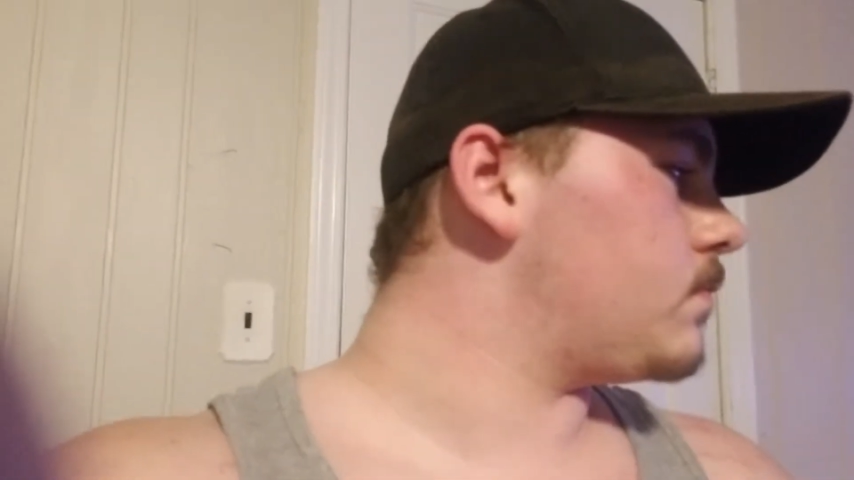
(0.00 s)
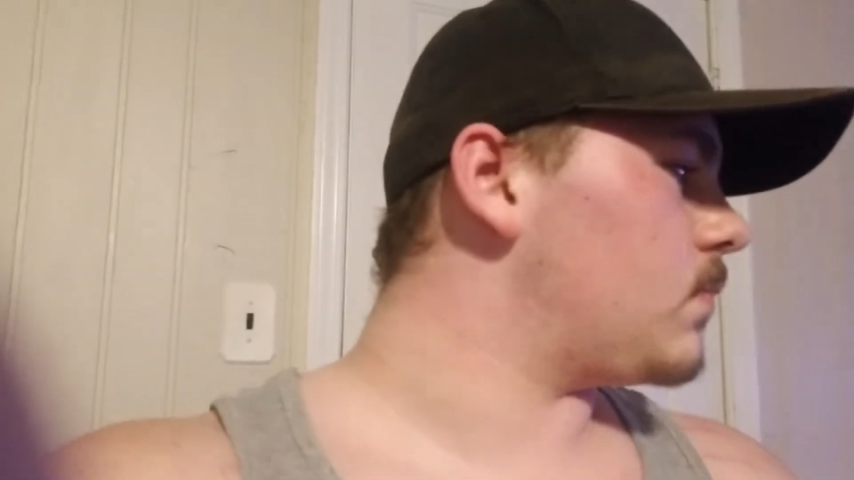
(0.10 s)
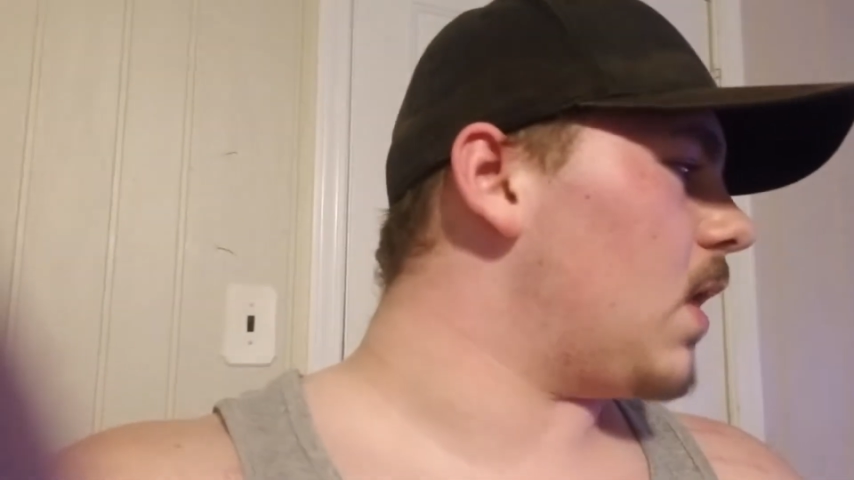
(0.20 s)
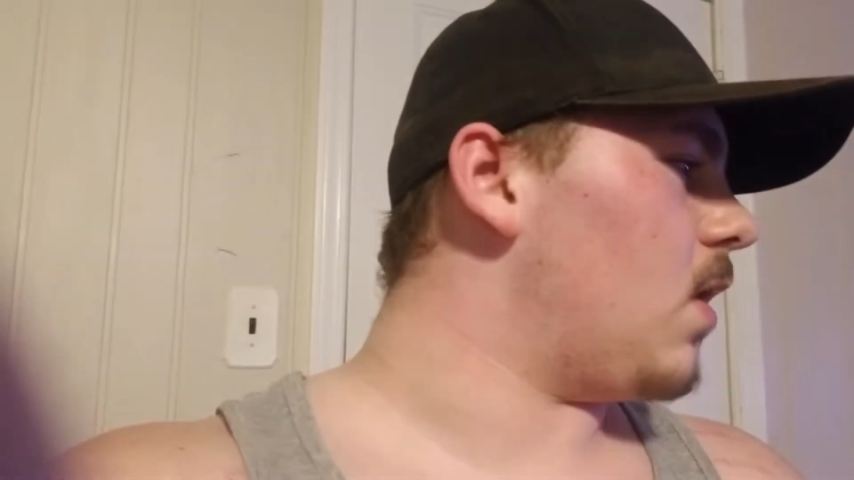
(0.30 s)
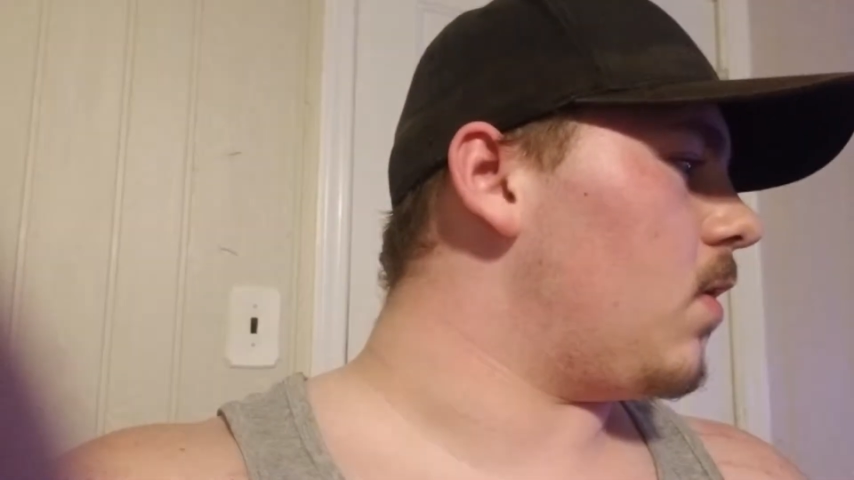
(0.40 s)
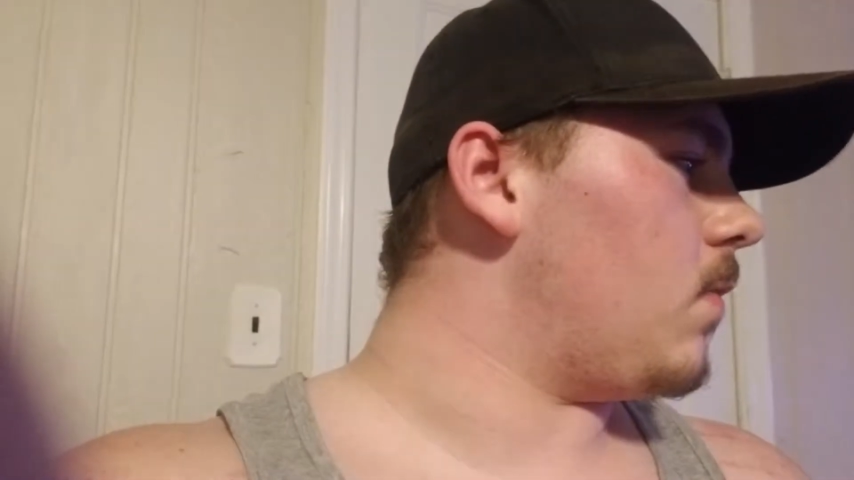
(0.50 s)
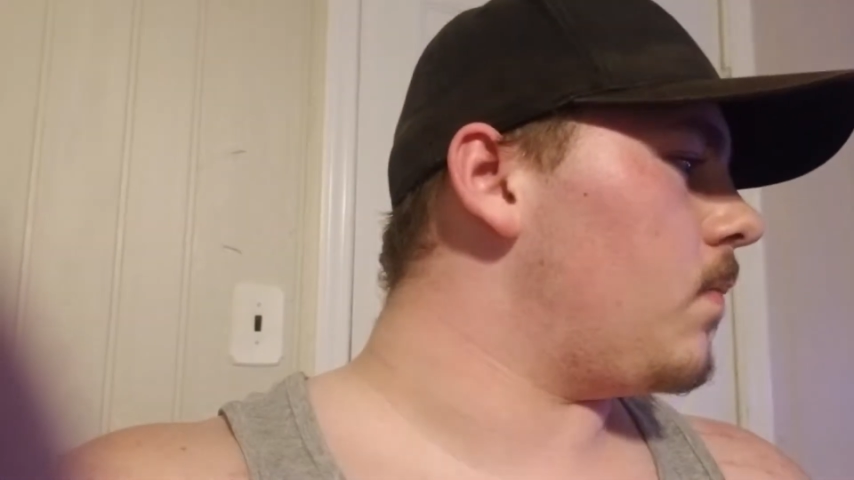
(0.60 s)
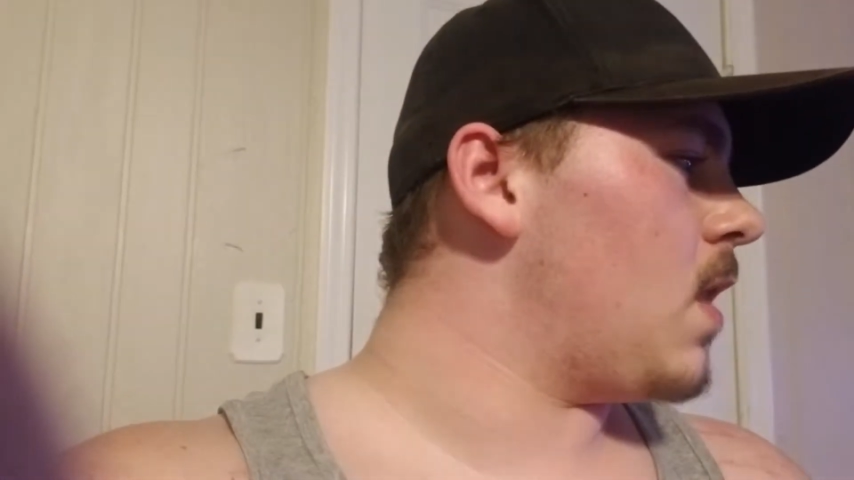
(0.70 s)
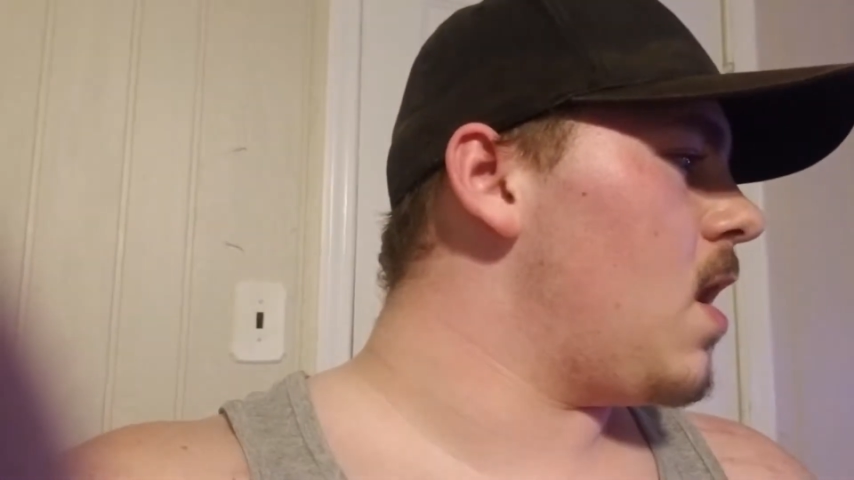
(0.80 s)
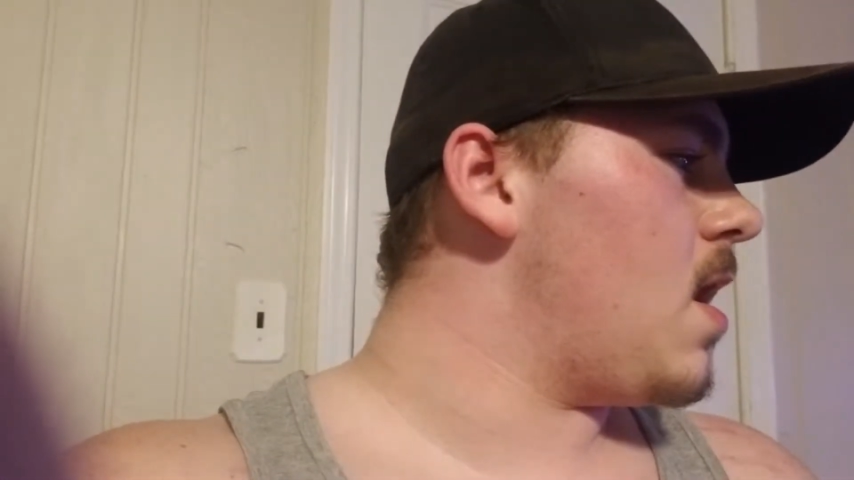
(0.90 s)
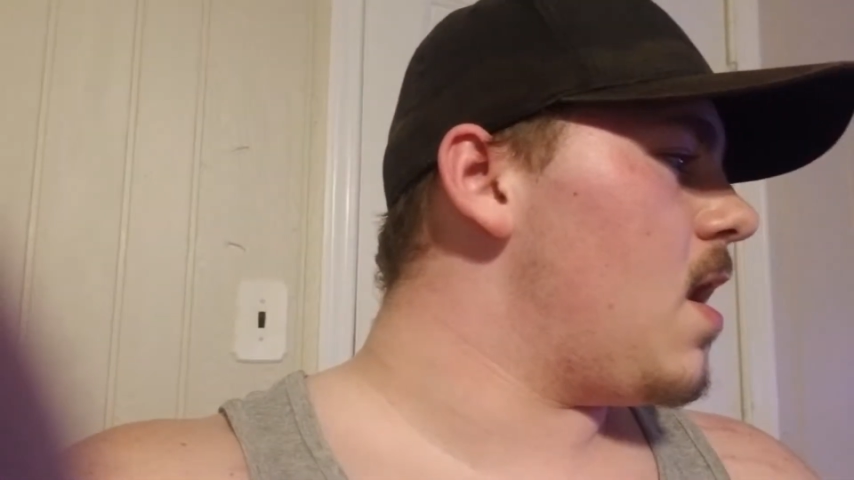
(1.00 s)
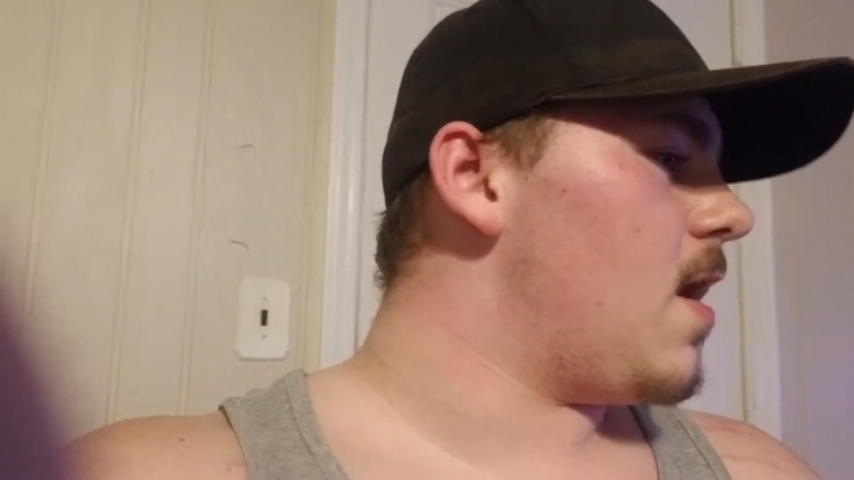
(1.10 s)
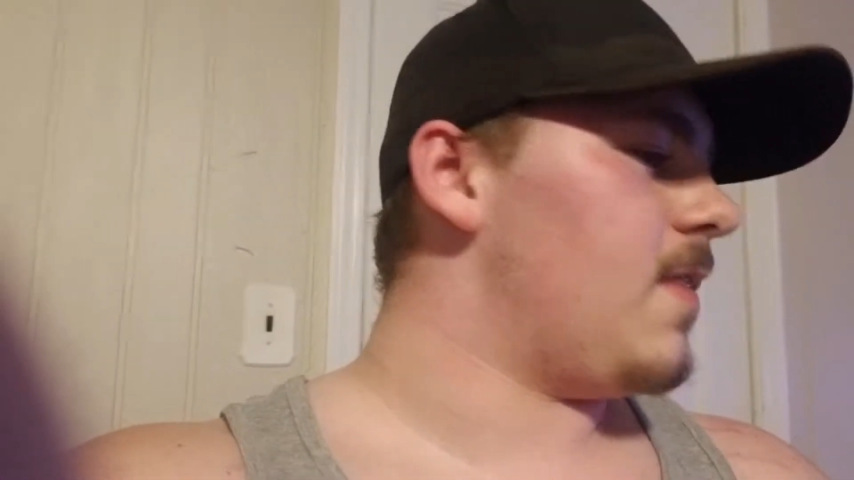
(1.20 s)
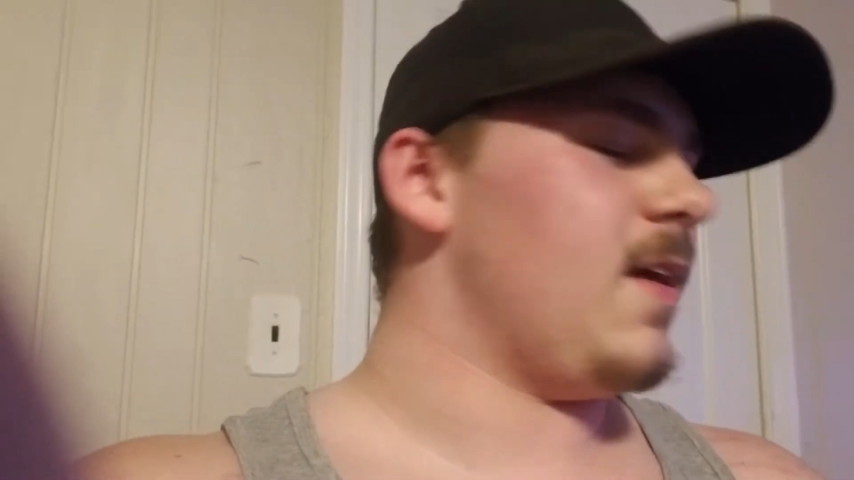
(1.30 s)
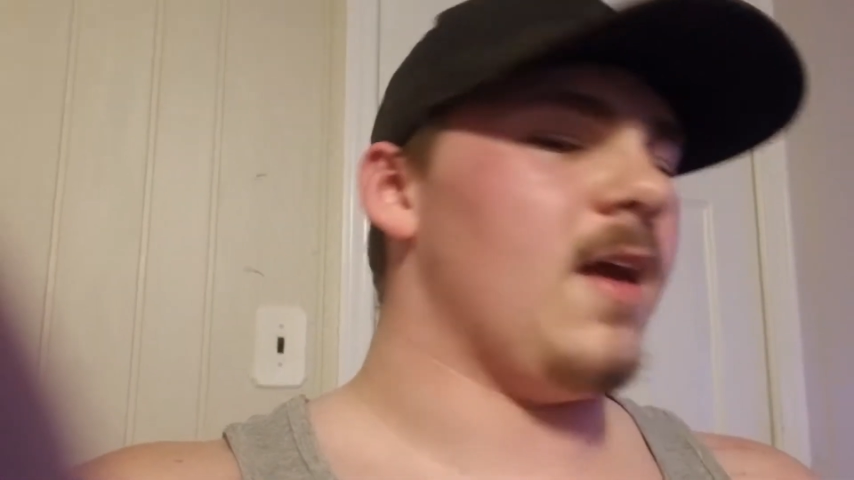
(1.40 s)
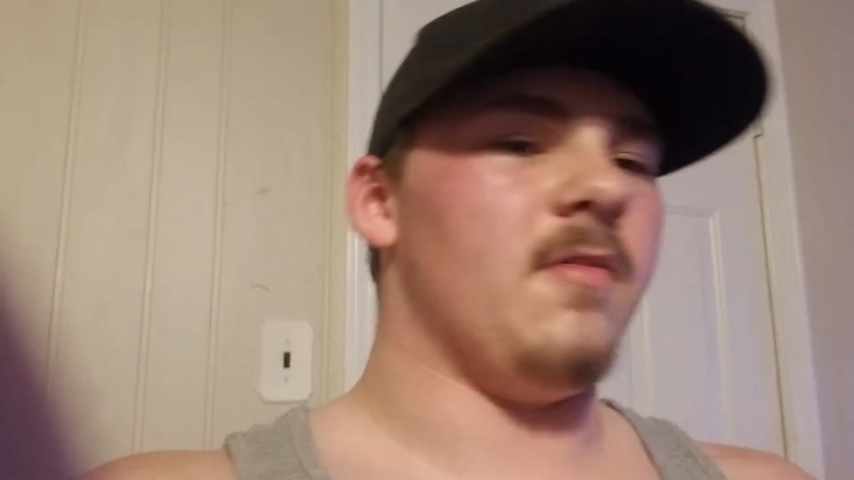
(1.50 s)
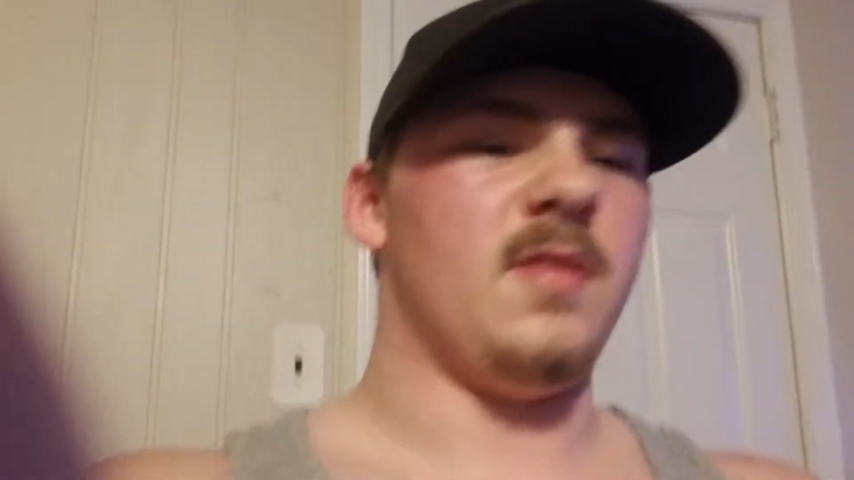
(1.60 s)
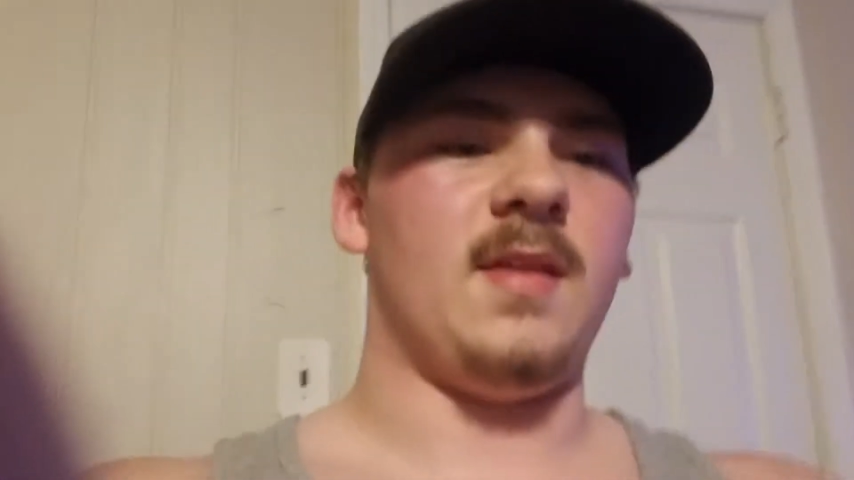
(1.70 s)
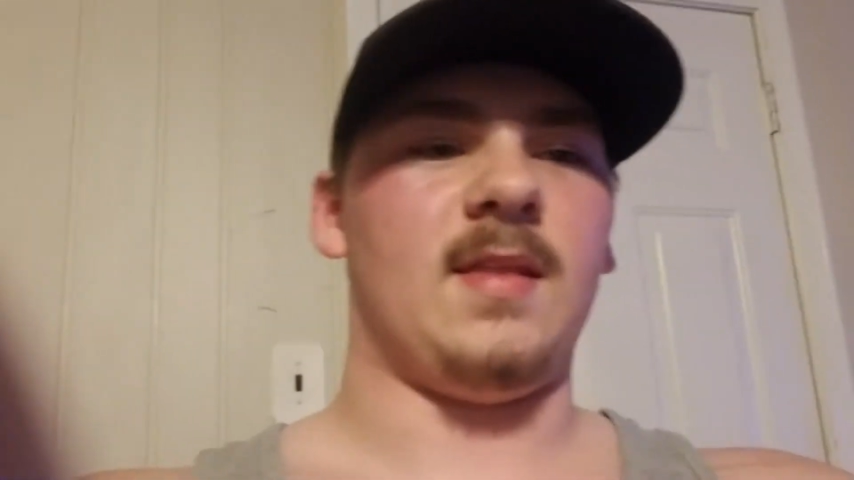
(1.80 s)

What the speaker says: you know, I think everything